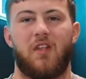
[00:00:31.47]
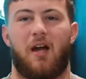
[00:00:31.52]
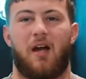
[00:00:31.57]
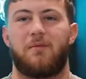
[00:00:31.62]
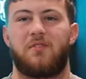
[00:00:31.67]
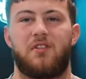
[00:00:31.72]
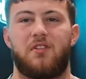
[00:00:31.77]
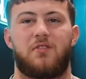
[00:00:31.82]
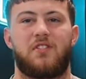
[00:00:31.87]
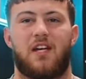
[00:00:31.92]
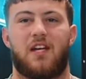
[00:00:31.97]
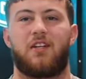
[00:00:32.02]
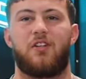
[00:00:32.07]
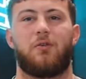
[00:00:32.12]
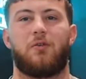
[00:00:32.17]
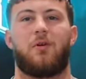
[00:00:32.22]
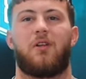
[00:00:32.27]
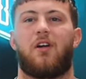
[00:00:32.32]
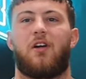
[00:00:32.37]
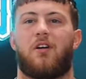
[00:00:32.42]
I'm still
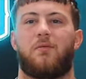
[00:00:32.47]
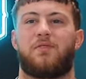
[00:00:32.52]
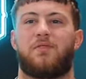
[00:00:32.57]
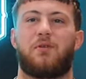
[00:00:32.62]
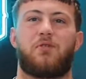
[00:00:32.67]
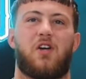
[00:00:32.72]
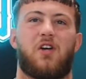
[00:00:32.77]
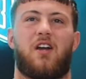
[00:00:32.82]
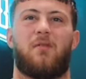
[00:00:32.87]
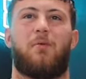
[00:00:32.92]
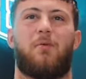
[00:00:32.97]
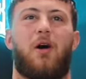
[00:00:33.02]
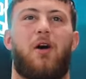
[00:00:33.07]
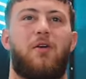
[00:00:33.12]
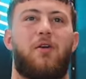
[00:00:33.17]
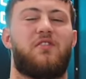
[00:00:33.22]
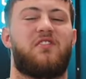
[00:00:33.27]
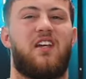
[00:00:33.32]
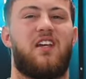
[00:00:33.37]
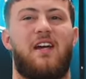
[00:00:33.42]
taking you along. I'm still trying to
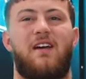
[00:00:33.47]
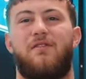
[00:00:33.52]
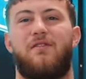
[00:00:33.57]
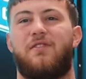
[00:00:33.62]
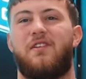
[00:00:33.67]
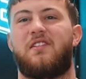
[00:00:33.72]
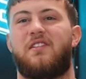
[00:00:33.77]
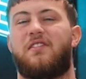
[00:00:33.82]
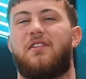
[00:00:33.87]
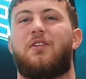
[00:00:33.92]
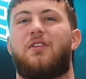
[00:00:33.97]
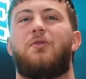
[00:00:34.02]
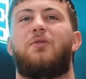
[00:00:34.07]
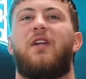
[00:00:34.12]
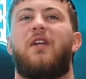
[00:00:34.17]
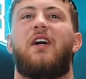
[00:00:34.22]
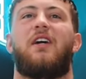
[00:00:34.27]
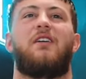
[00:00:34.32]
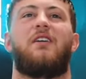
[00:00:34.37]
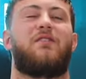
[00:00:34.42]
post every single
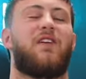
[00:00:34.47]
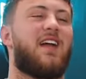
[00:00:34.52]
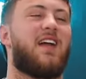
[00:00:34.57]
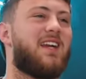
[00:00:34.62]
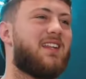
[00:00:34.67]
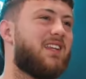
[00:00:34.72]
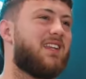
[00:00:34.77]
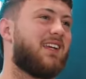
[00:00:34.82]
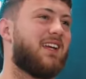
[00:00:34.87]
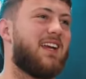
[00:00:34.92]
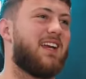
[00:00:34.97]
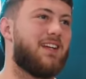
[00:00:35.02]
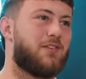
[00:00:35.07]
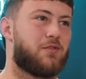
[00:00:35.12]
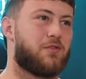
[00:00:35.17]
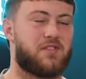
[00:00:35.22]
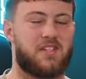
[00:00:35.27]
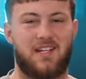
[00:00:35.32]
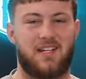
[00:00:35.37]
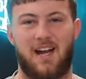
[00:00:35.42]
day. If anything
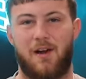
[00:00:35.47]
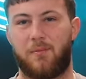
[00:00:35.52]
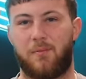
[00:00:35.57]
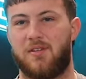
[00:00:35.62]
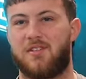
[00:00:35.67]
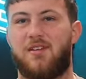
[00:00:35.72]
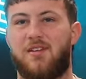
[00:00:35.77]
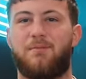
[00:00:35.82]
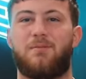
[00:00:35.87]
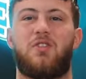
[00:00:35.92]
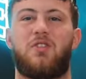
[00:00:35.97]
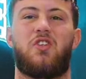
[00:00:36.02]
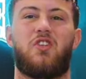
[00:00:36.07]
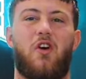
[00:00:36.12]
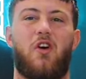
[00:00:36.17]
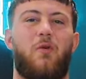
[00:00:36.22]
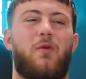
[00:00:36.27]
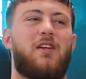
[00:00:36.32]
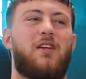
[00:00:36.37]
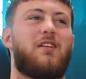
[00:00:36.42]
interesting happens, I'm
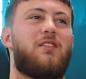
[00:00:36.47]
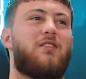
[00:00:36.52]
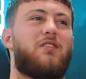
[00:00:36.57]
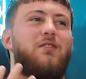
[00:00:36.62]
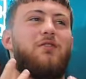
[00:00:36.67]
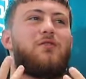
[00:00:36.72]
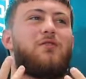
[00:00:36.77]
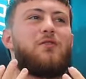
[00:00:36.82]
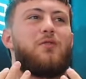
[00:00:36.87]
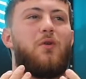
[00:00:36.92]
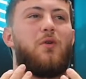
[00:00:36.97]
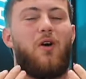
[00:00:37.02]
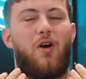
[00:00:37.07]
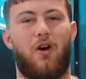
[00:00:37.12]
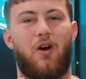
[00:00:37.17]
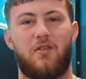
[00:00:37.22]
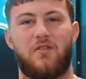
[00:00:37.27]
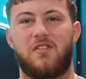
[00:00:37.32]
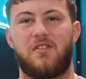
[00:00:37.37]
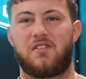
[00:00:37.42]
going to
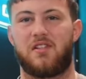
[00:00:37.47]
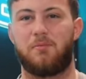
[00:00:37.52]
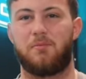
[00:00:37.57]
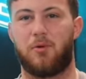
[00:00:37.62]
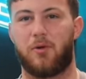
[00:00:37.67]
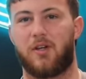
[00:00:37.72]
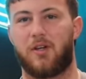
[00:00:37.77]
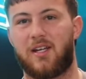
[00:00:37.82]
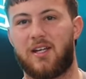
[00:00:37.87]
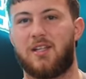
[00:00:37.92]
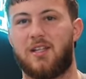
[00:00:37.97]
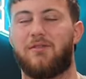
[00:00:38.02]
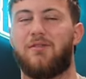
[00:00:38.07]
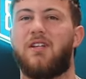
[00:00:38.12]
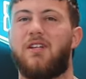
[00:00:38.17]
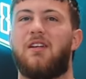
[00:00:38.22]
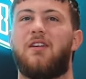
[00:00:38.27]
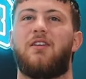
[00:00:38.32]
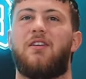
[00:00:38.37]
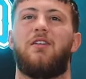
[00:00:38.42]
obviously put it in the
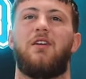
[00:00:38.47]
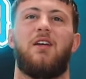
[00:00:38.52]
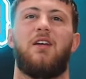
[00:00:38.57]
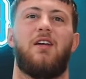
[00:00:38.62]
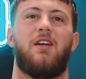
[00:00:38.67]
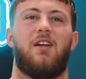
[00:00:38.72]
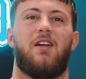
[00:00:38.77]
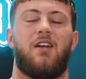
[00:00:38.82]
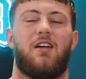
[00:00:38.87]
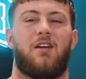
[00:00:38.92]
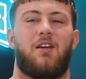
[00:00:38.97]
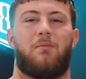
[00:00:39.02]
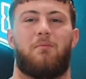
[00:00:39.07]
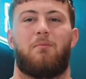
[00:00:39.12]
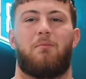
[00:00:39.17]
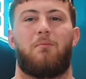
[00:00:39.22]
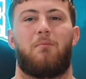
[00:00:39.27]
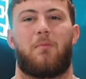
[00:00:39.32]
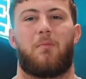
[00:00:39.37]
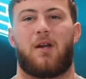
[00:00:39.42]
video.
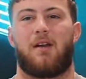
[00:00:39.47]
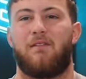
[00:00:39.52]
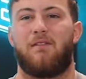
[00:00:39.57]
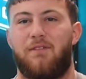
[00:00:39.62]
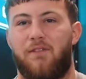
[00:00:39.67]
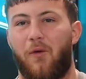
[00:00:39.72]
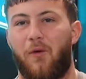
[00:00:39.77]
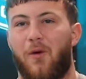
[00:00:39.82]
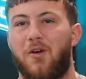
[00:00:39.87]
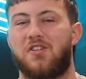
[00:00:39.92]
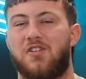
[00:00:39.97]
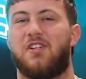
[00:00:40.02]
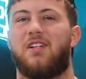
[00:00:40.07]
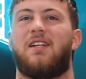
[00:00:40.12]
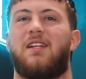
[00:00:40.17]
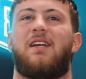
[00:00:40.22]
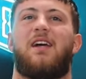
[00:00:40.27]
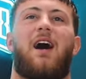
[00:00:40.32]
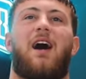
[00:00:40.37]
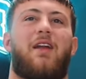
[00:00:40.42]
But
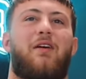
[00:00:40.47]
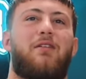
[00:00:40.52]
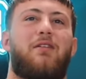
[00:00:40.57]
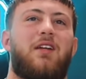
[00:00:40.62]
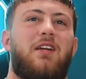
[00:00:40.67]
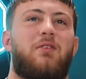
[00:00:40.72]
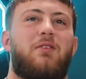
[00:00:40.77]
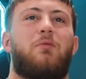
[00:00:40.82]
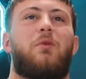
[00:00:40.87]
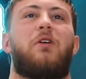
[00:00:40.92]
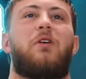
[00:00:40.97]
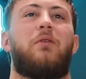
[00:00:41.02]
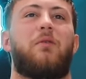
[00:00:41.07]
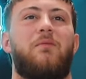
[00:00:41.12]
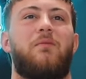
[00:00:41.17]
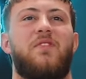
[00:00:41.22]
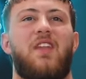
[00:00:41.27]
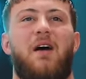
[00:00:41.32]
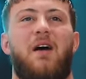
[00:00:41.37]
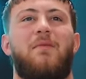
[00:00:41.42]
unfortunately, I don't think it
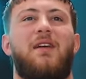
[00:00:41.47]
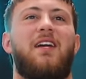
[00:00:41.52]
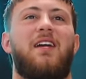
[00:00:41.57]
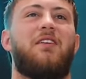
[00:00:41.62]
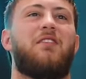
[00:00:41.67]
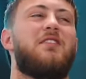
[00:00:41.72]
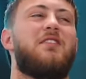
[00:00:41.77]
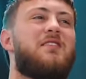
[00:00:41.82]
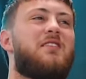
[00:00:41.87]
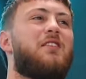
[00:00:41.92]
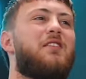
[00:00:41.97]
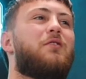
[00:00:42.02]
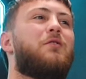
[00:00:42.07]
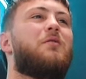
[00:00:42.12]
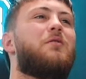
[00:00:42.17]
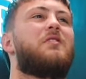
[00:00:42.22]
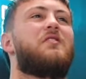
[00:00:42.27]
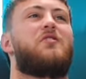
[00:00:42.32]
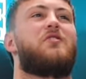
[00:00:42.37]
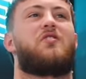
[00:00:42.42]
will. I'm here
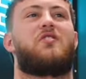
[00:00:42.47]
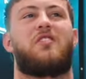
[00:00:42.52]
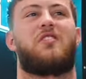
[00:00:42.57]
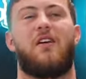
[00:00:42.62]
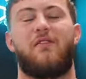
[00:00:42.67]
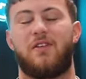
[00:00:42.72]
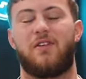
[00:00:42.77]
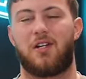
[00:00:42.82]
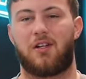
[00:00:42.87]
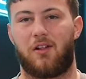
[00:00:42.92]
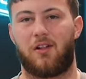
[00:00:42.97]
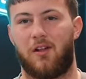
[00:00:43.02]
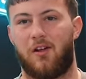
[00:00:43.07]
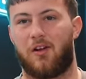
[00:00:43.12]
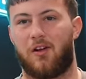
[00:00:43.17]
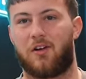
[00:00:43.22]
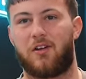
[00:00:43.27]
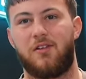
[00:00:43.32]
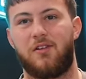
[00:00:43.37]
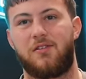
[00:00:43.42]
until 7
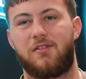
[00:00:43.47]
o'clock.